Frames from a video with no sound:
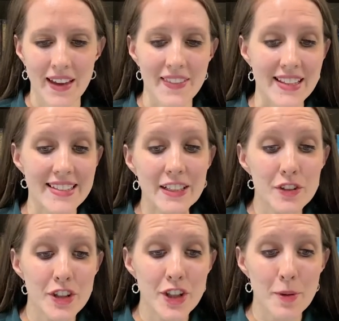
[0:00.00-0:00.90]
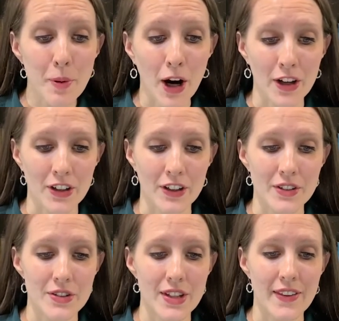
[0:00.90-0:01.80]
They signaled to their
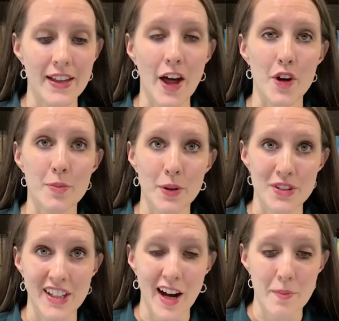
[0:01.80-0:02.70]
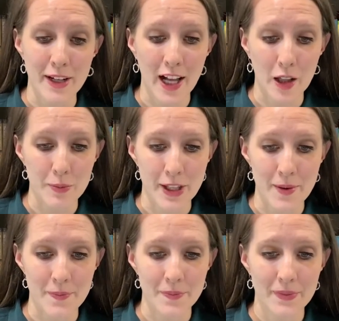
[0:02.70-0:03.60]
partners in the other boat to come and help
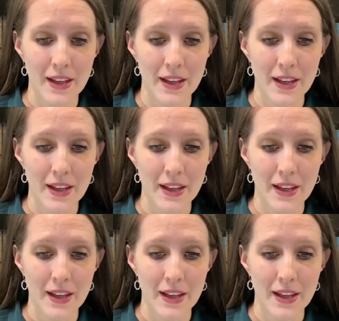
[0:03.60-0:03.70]
them.